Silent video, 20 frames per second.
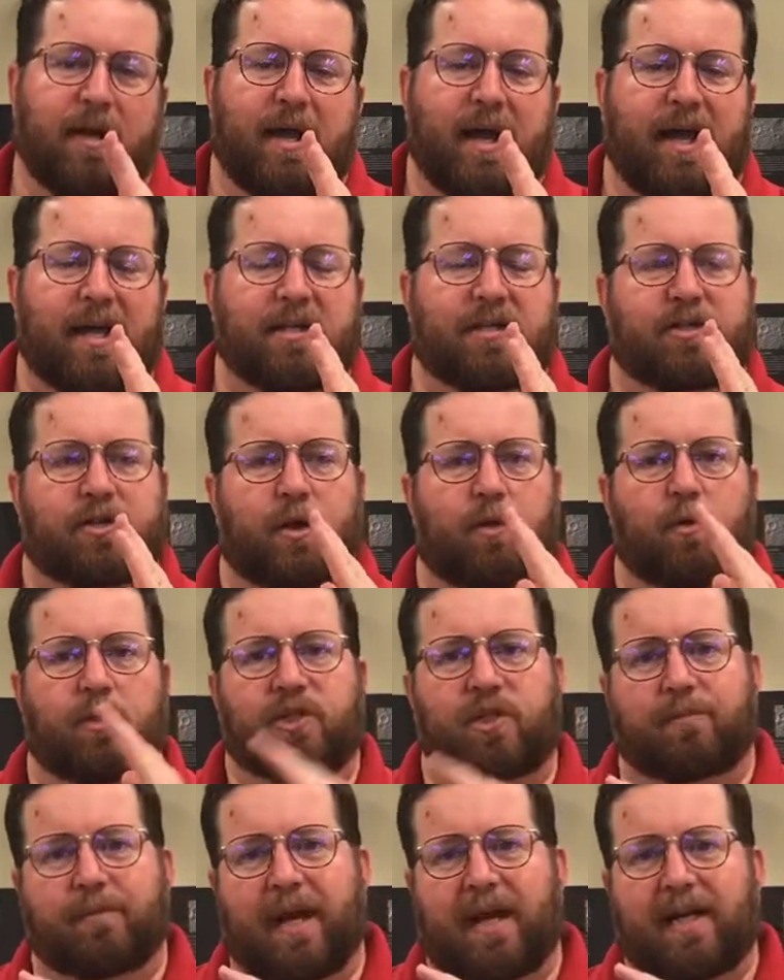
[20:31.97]
And so what
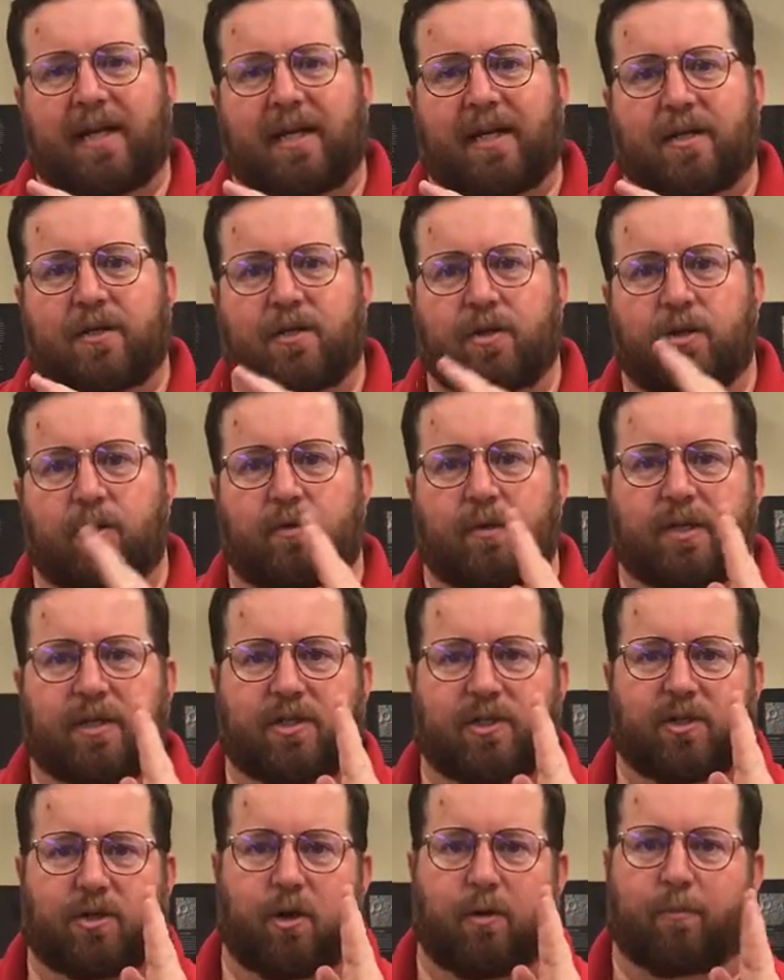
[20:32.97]
you may need to do
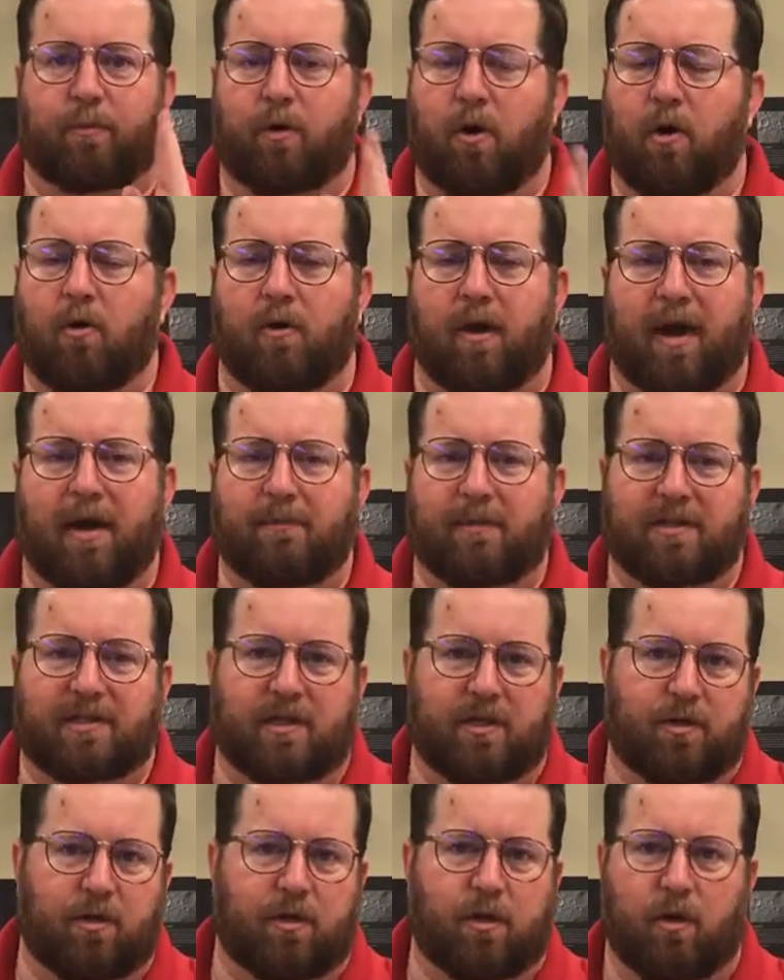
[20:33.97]
is your program that's
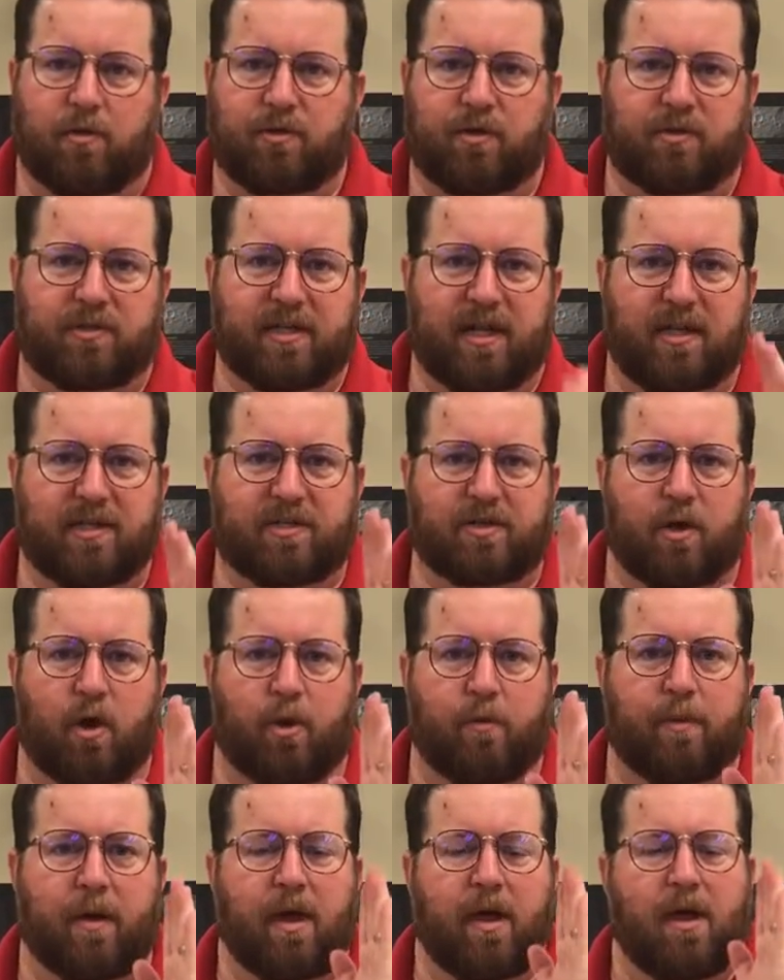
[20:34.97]
in your go-to
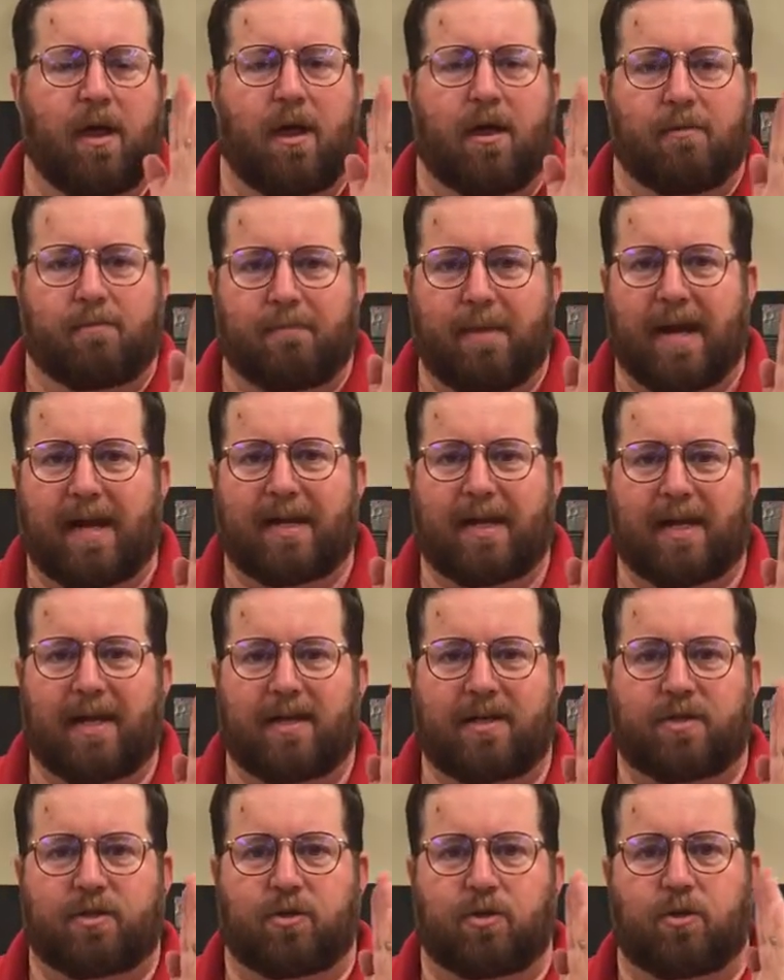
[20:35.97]
telescope may
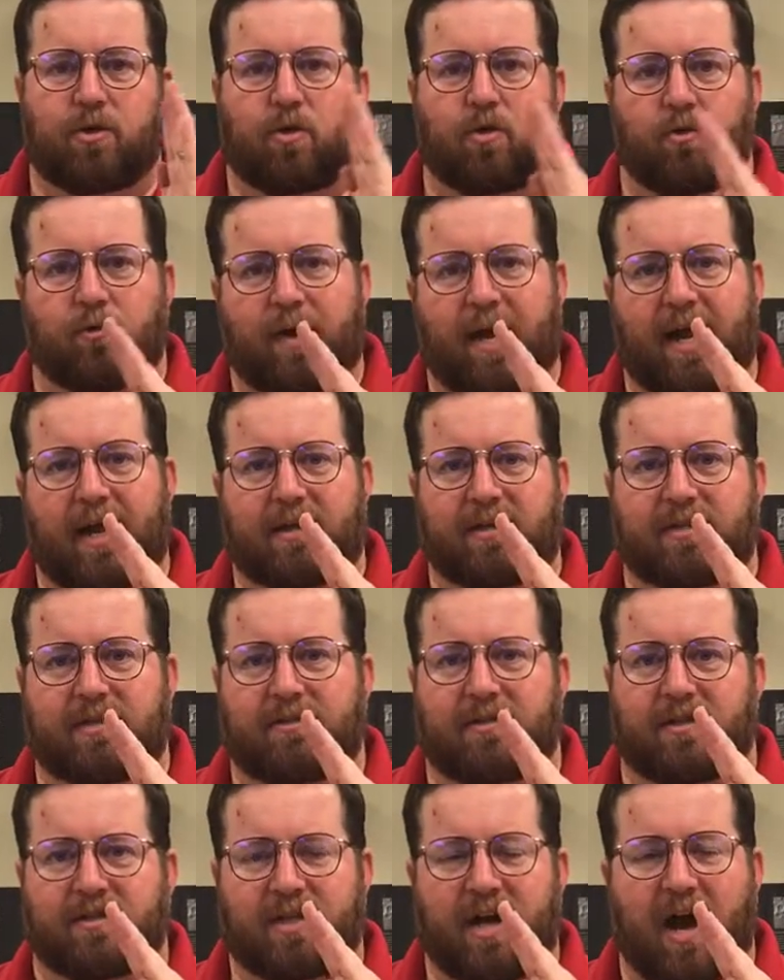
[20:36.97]
need to correct
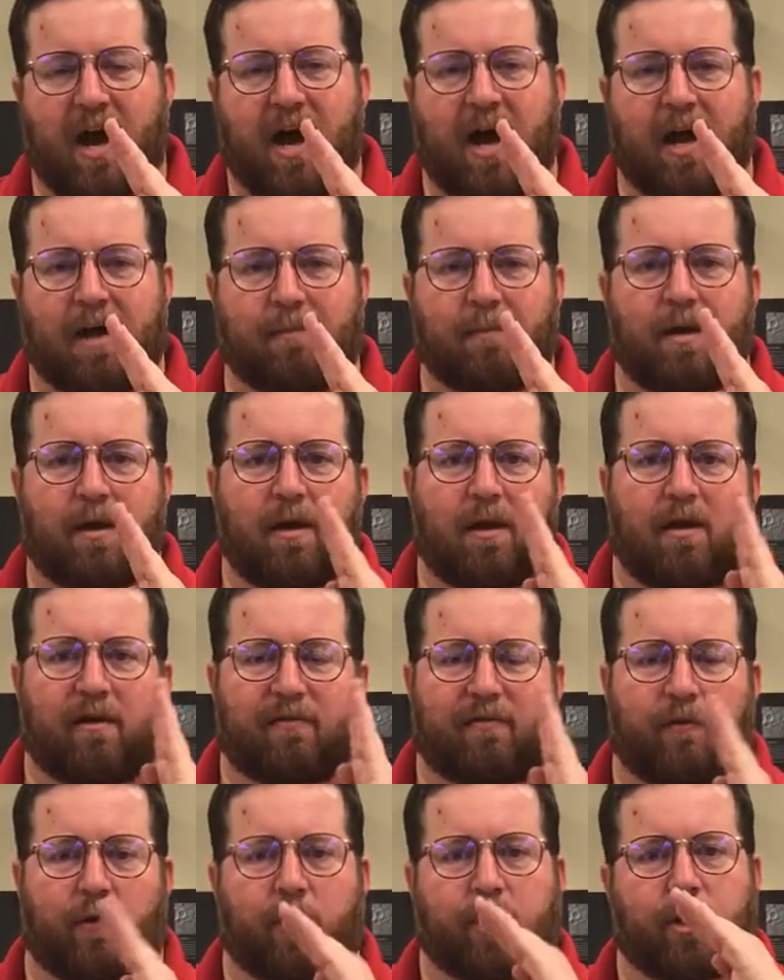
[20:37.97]
the time
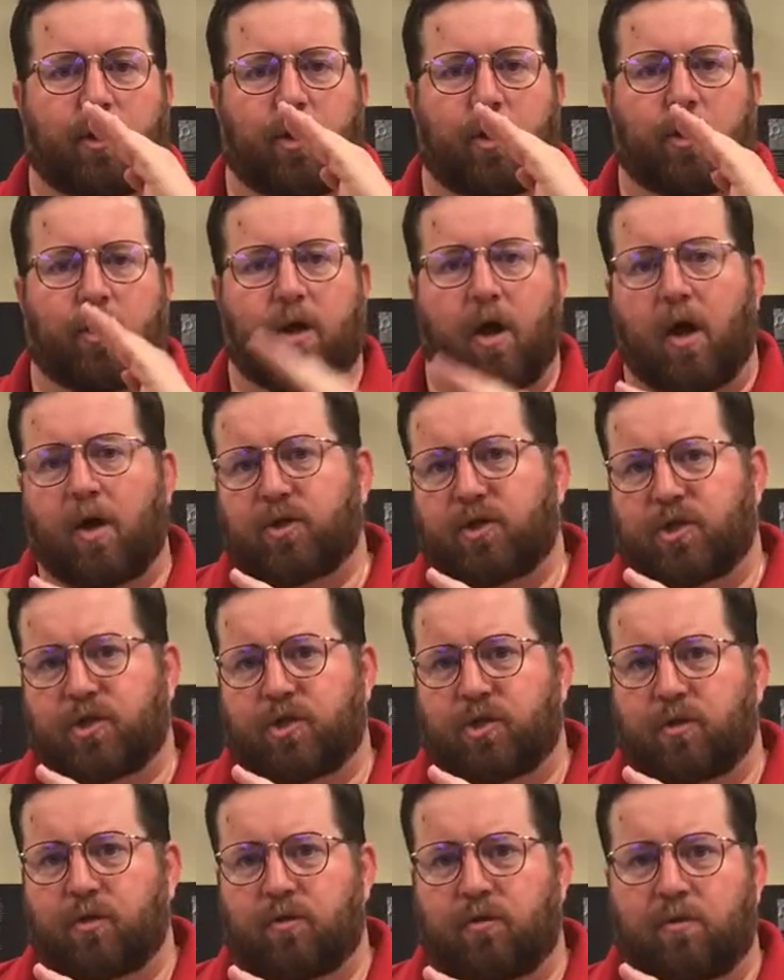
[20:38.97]
for your
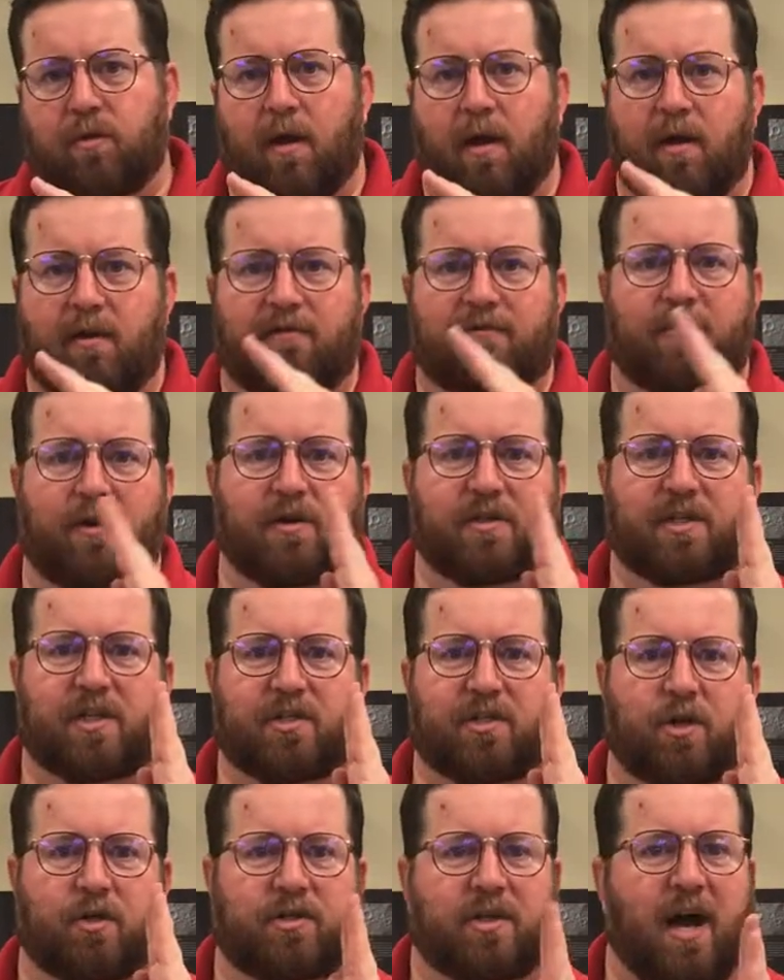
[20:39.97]
longitude
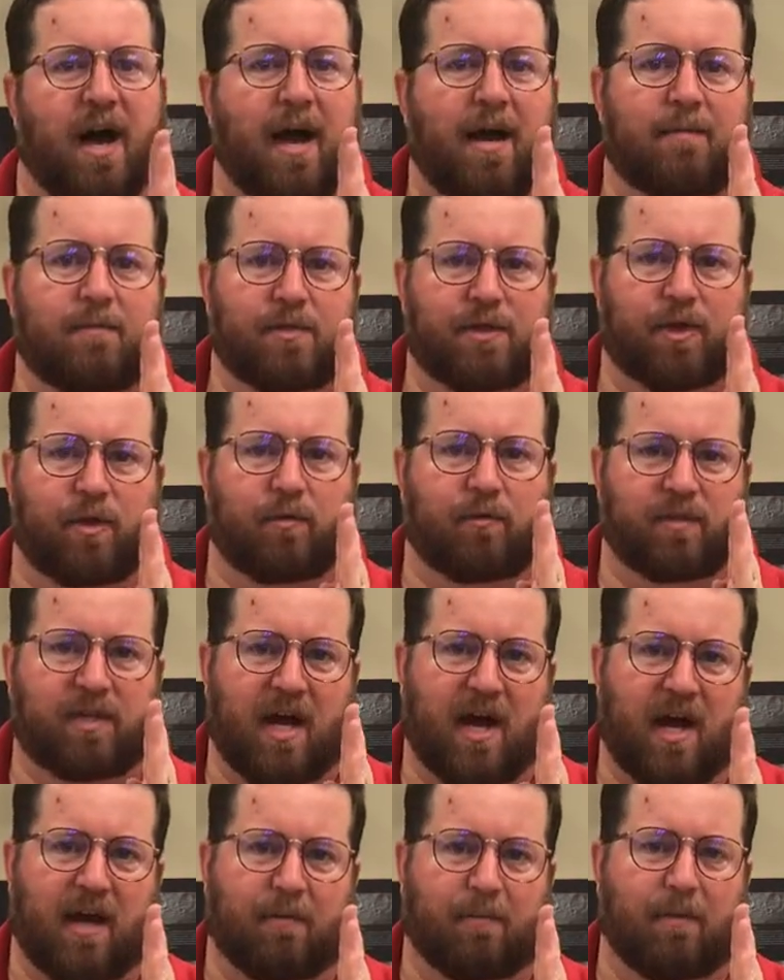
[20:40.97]
versus your time zone
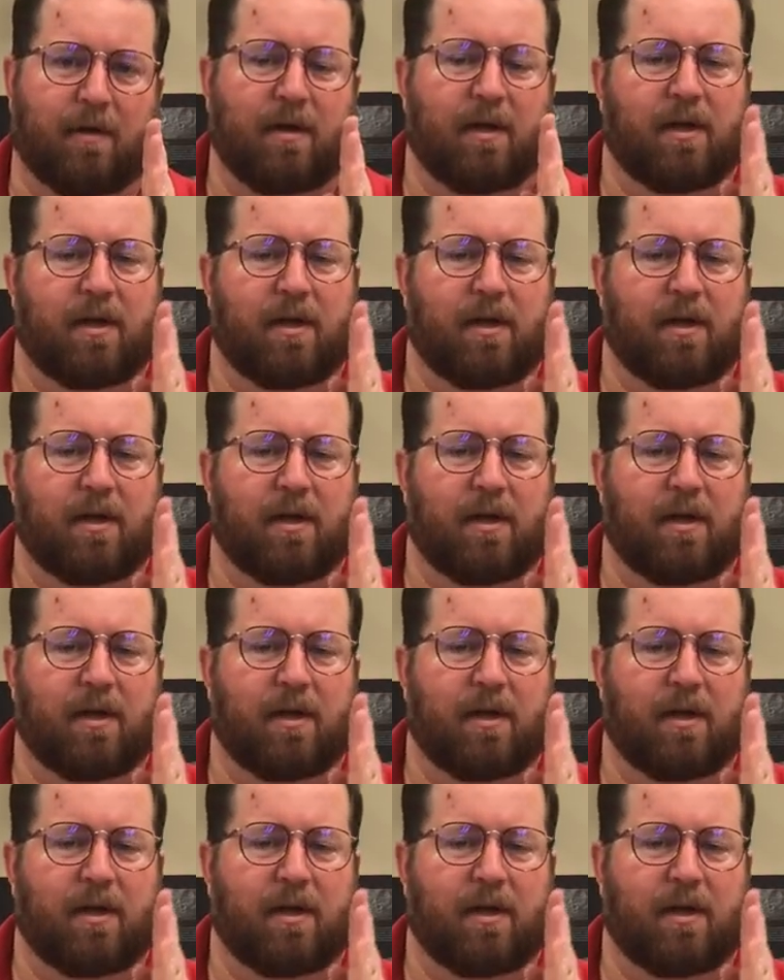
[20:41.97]
time.